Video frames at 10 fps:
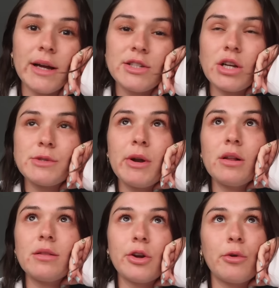I talked about it
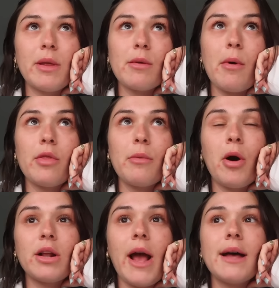a little bit on the
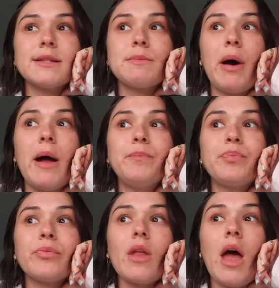podcast, but
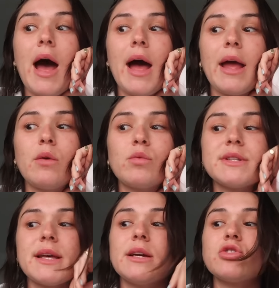I
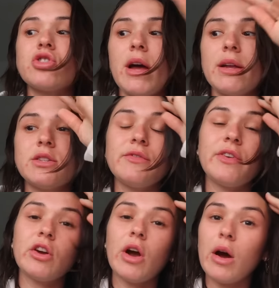was like trying to
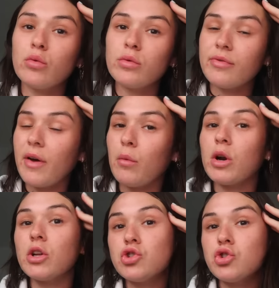figure out if I
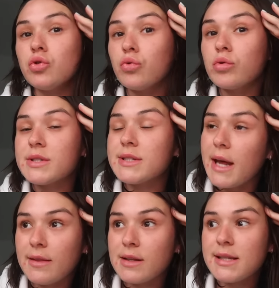wanted to
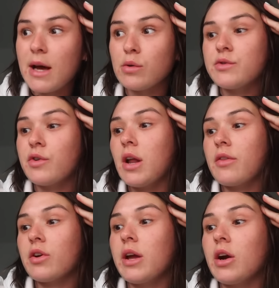stay in this house for
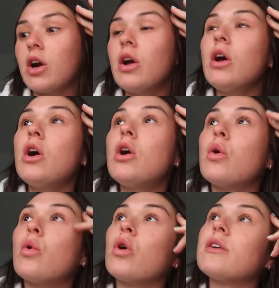another year
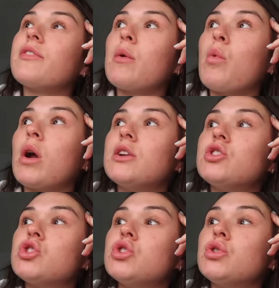or if I wanted
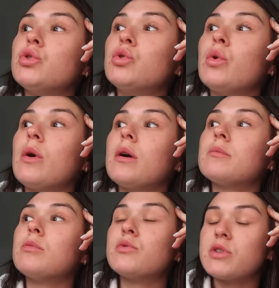to
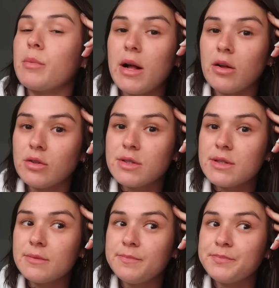move somewhere
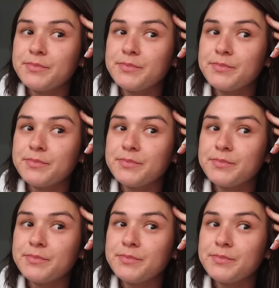else.